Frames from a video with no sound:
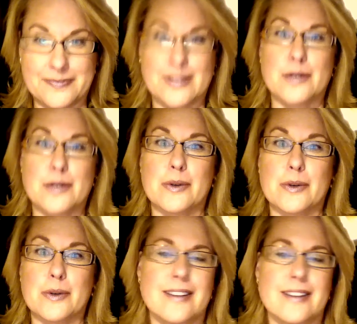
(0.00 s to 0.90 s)
who
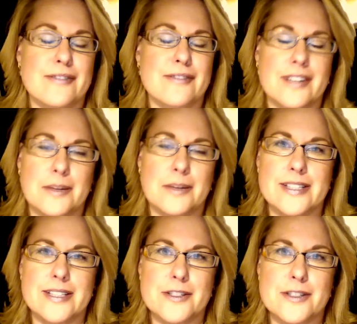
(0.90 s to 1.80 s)
were phenomenal
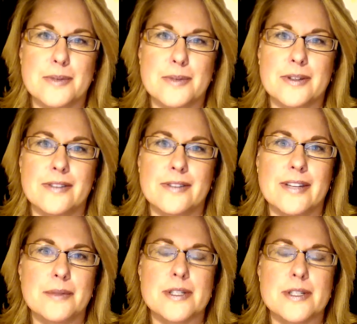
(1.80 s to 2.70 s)
teachers, both of them.
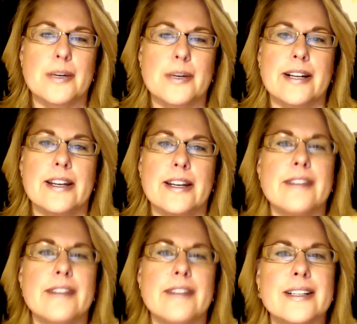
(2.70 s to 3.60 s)
So what I
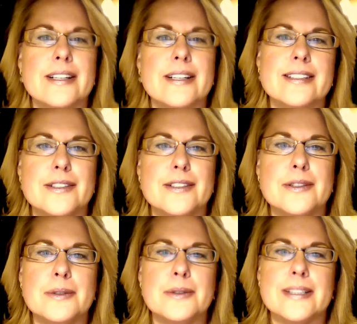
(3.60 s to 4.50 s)
never wanted to do
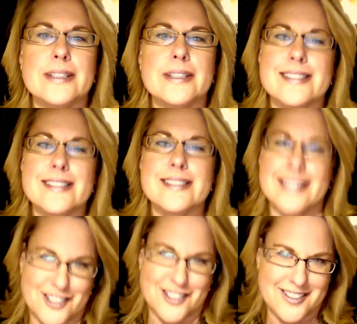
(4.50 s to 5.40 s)
was
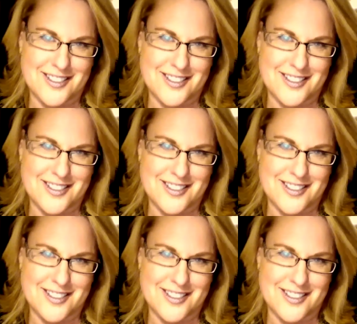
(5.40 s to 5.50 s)
teach.